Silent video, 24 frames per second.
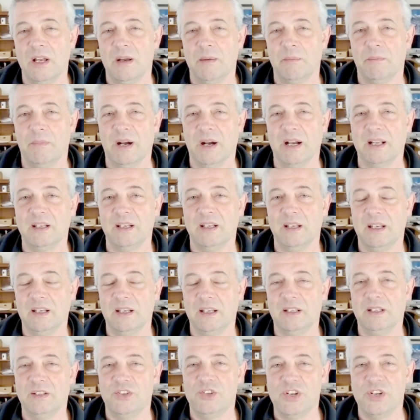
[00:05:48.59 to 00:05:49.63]
But
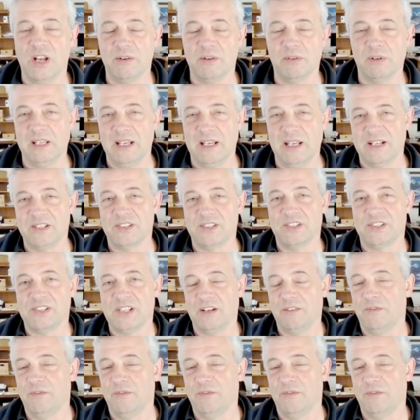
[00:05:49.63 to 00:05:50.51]
generally, as I said,